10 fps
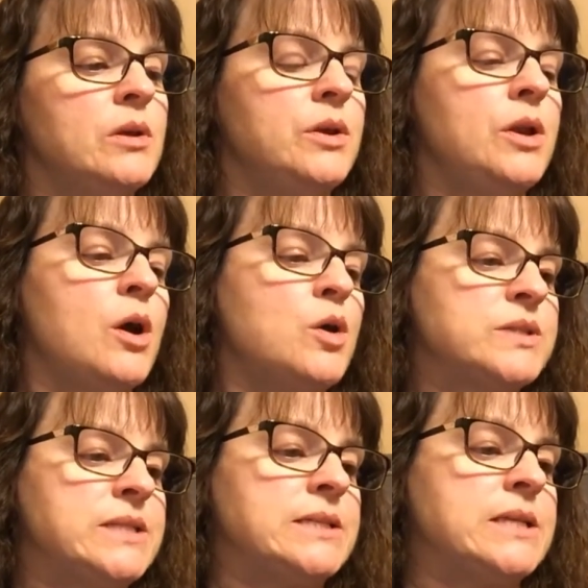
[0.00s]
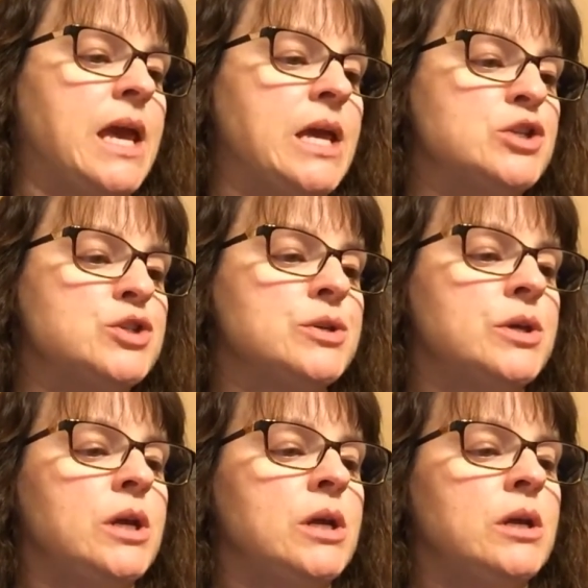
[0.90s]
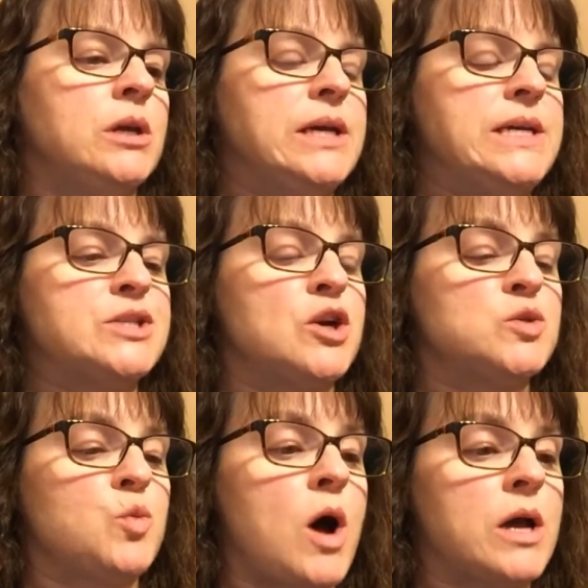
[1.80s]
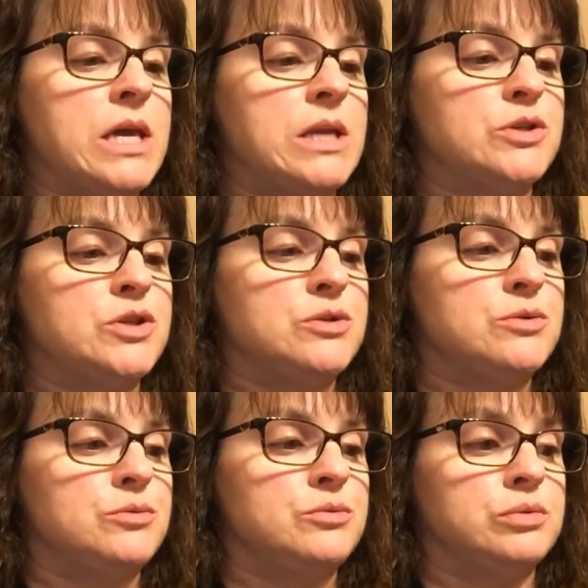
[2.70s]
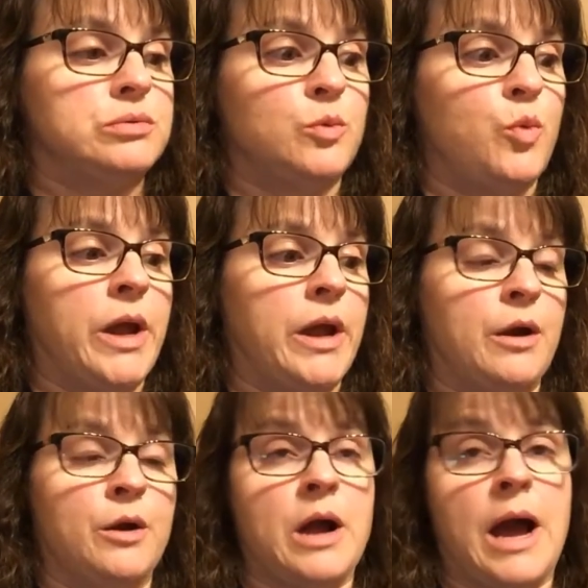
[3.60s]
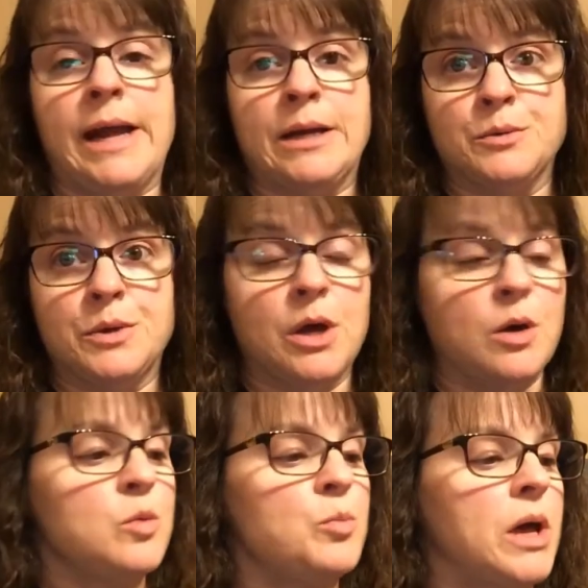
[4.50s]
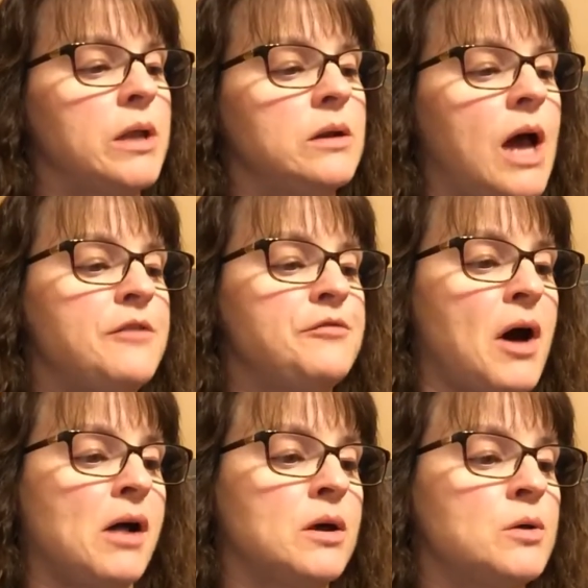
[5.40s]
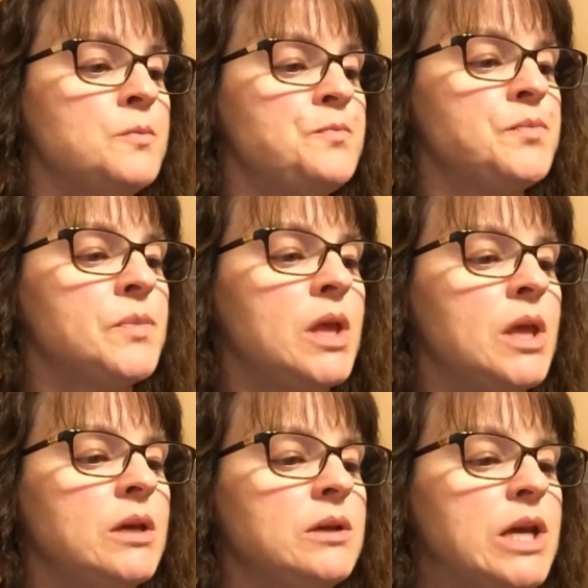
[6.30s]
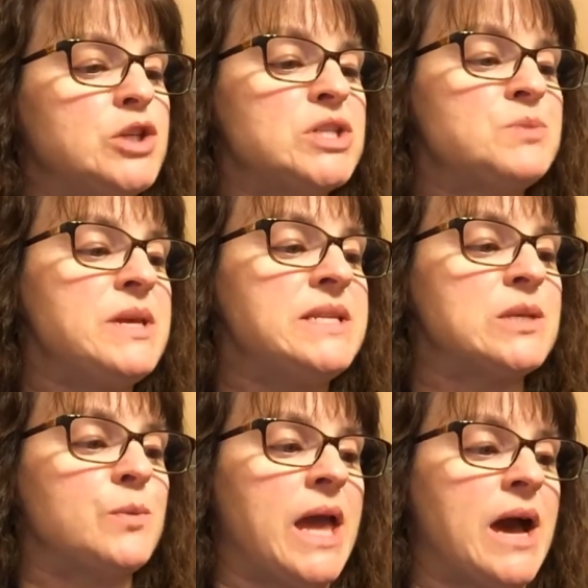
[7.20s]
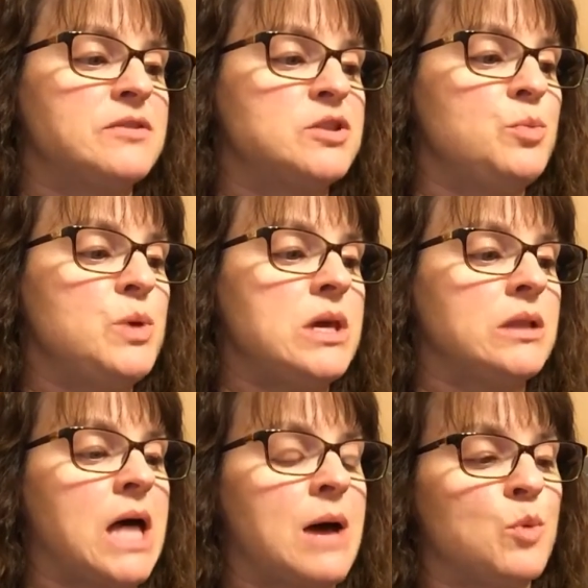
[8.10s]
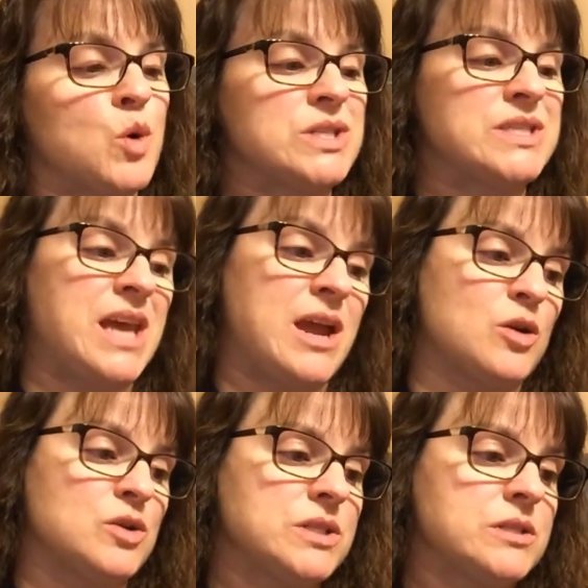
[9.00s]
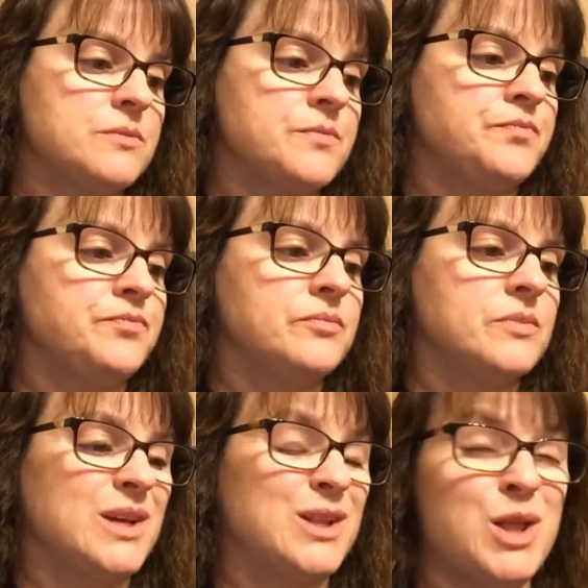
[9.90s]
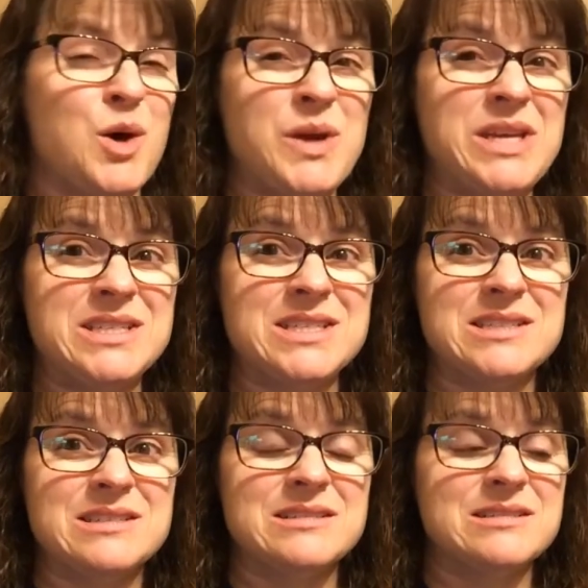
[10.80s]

No, says Gage. He starts walking to where, I don't know, but I follow. It just means that we have to be a lot more scarce. Chloe's?